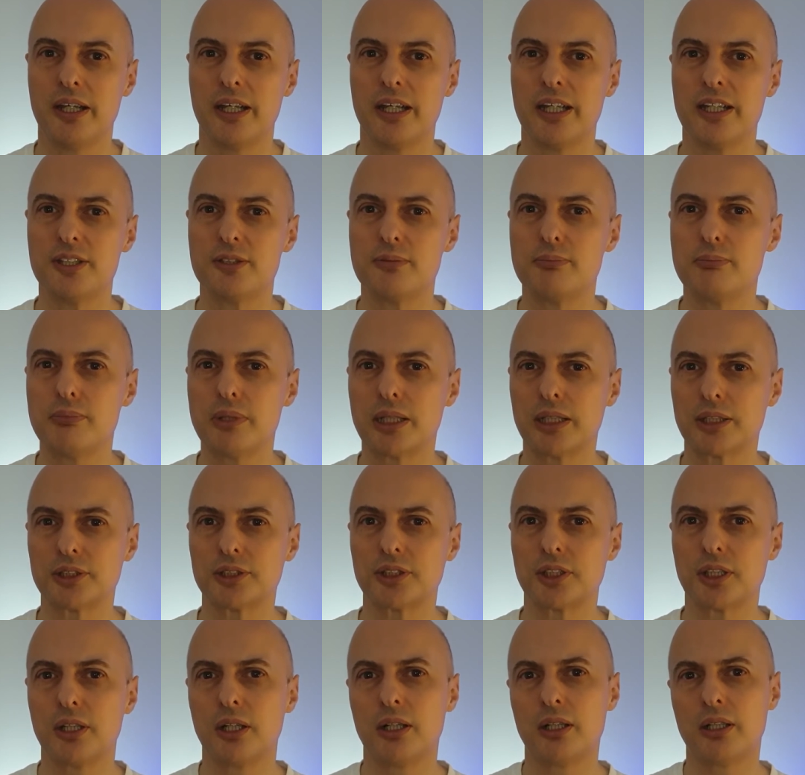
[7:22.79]
is
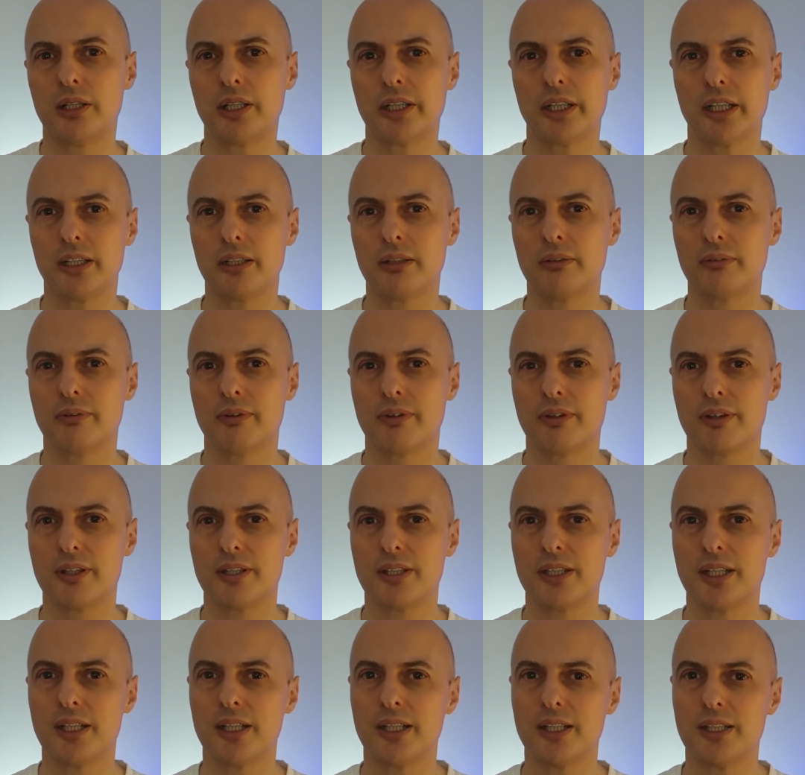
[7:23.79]
much higher
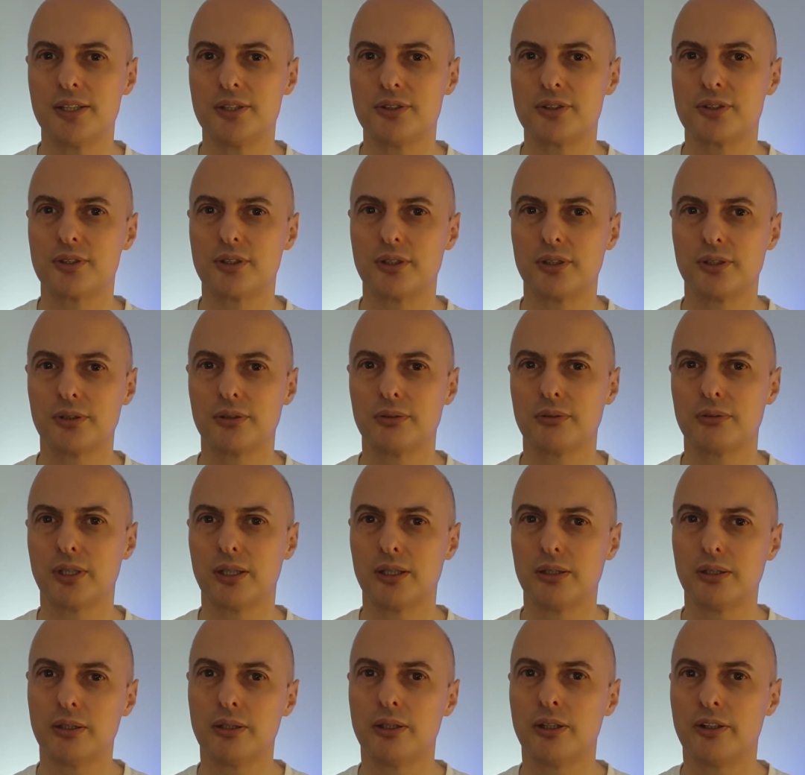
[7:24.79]
than it is on
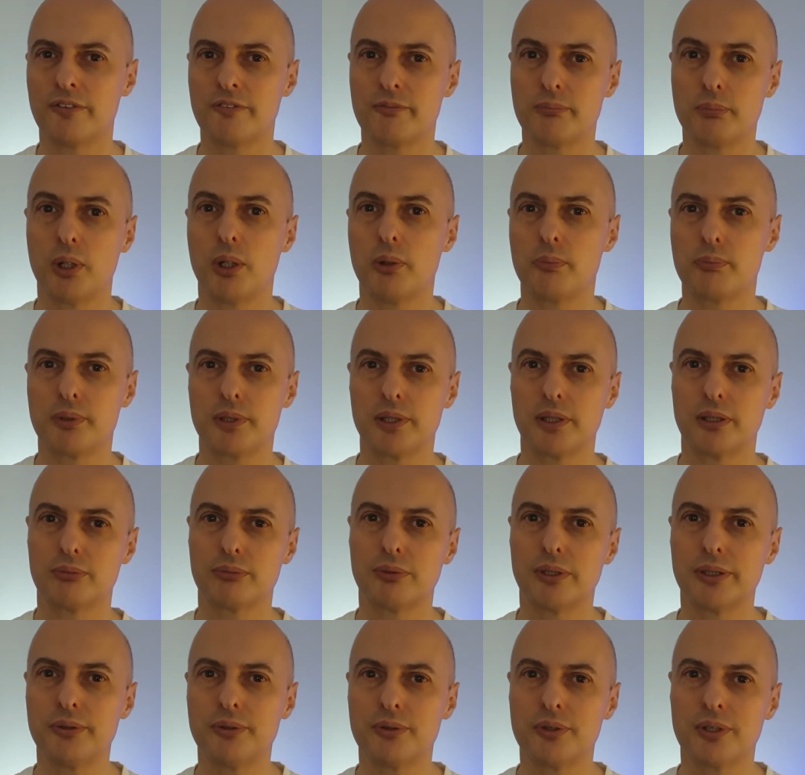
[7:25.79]
a lot of popular
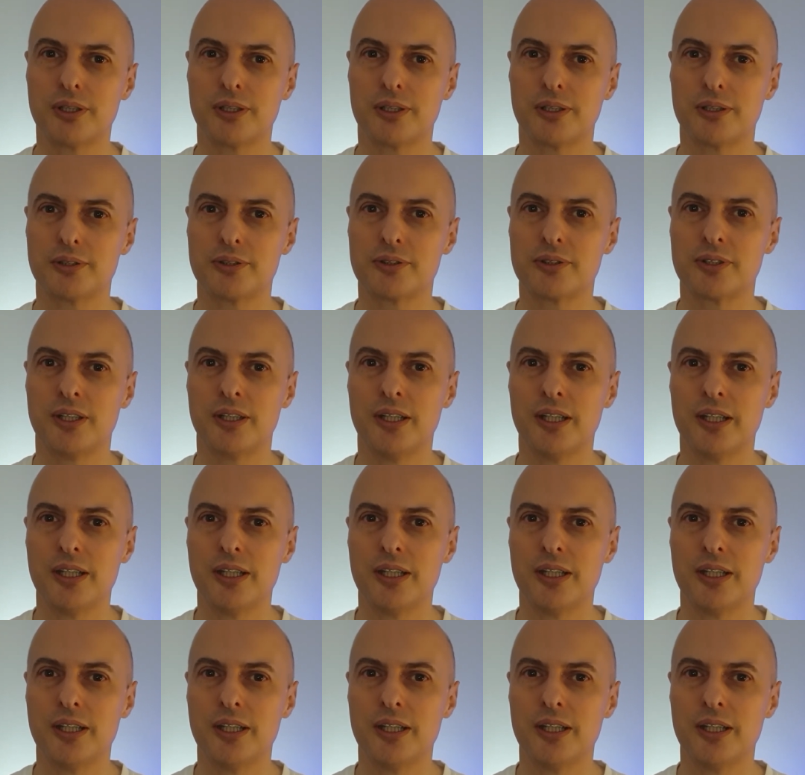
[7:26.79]
road cars.